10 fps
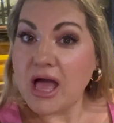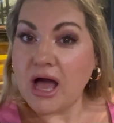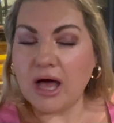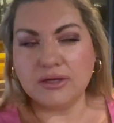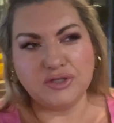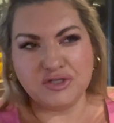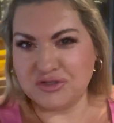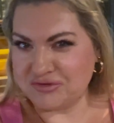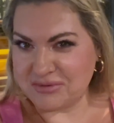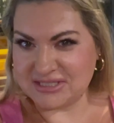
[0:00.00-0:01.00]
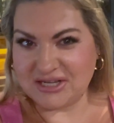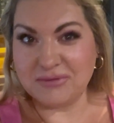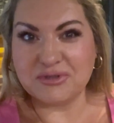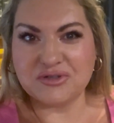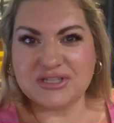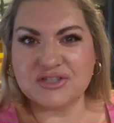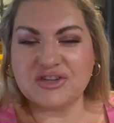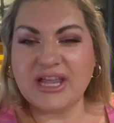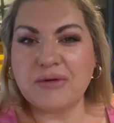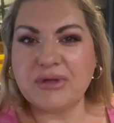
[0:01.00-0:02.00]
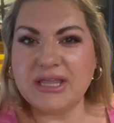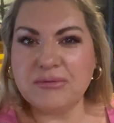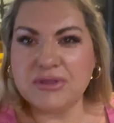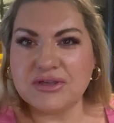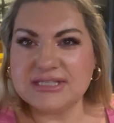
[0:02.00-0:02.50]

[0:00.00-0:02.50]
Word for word: Uh, no, she was from Australia, but she was in Australia, and we're here with her